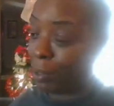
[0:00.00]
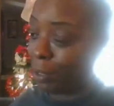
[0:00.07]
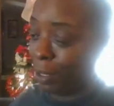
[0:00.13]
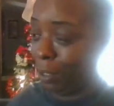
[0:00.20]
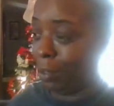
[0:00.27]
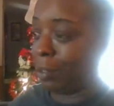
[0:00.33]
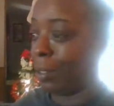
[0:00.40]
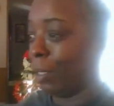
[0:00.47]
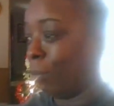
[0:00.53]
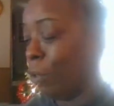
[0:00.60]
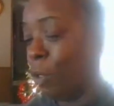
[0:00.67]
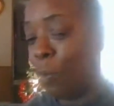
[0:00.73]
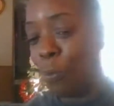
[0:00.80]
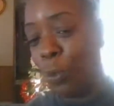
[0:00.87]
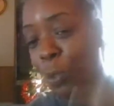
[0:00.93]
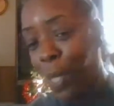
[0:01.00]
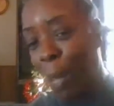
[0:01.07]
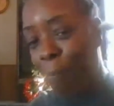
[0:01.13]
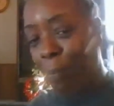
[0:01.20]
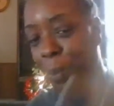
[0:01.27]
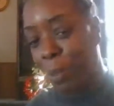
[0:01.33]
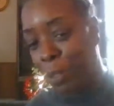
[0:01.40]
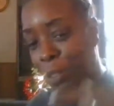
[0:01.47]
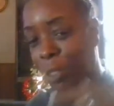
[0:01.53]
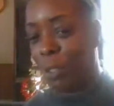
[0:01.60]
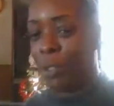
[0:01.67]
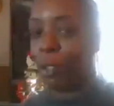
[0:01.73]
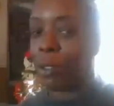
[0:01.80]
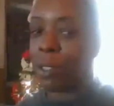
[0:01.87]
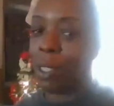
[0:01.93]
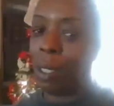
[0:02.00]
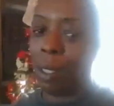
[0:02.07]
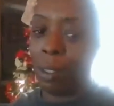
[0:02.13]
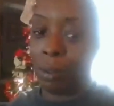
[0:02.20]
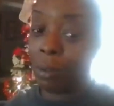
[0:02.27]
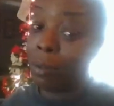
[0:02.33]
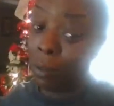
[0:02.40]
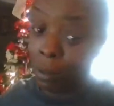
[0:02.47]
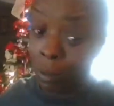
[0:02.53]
I'm telling you something. When you got military on your side,